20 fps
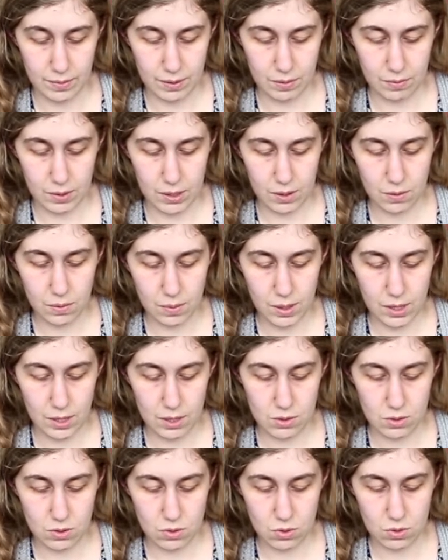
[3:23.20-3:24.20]
And we don't want
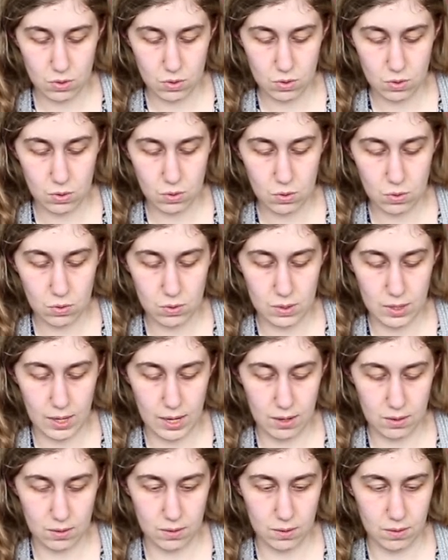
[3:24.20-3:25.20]
it too
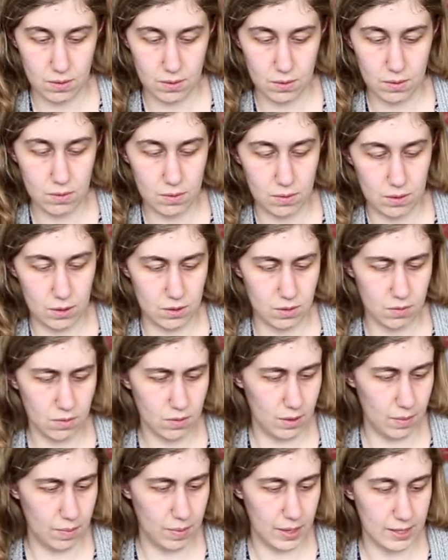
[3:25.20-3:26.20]
tight. Ooh, there's a
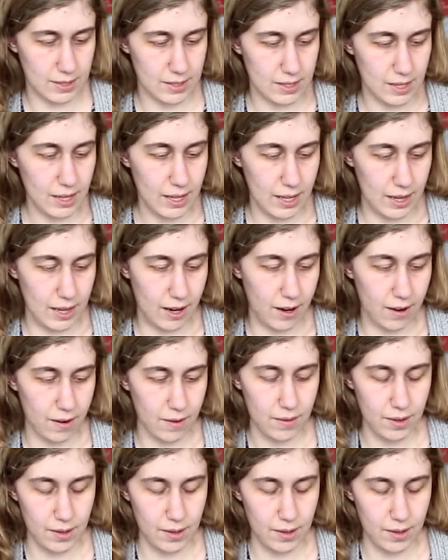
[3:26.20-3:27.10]
really big stick in there.